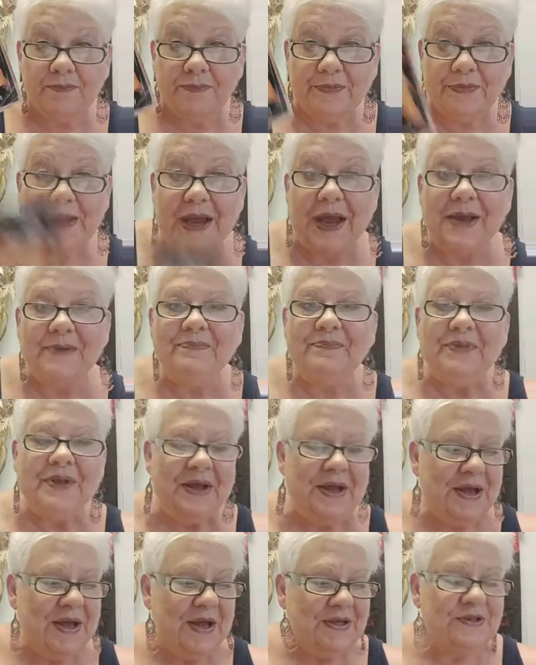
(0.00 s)
Okay,
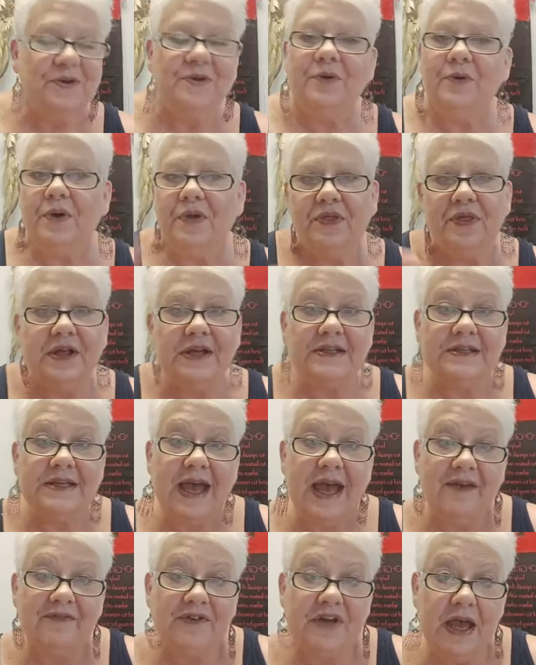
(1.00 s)
so things
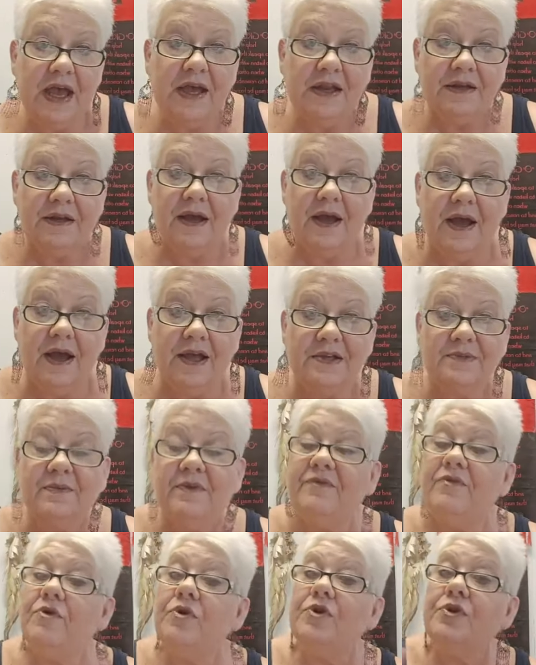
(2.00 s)
have to end, guys,
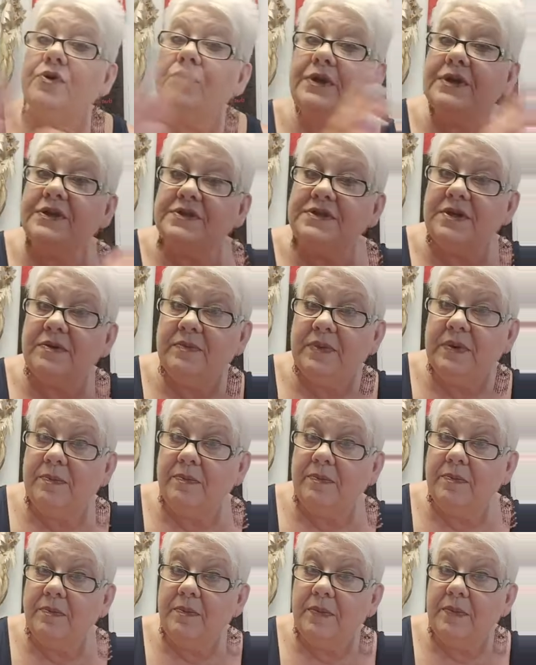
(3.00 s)
before new things
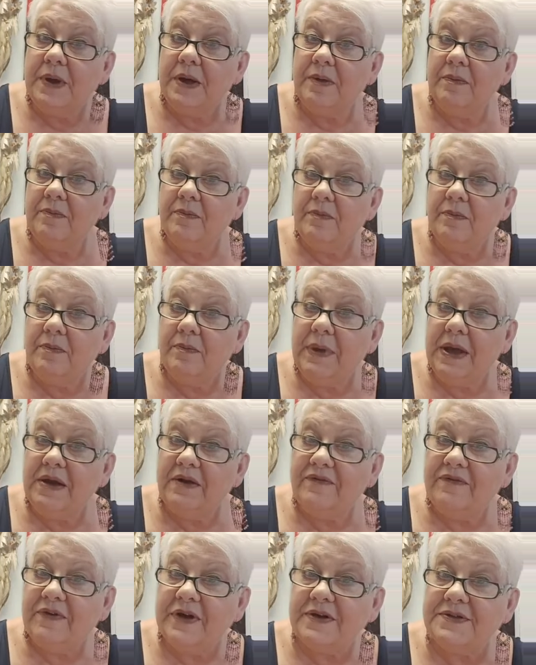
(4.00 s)
can
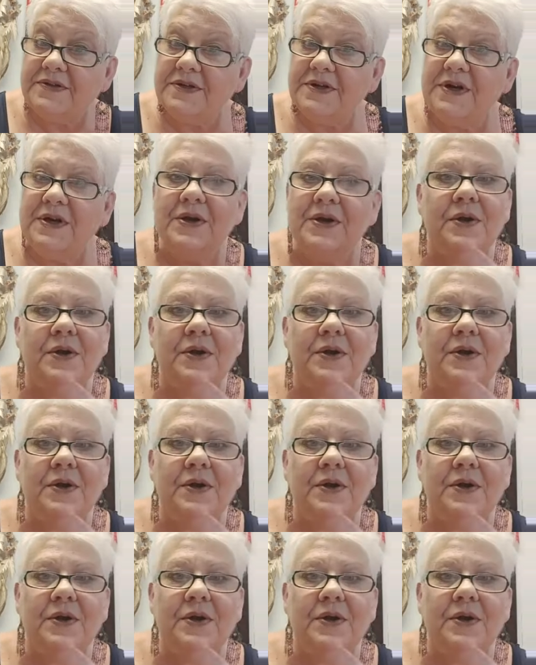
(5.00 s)
manifest.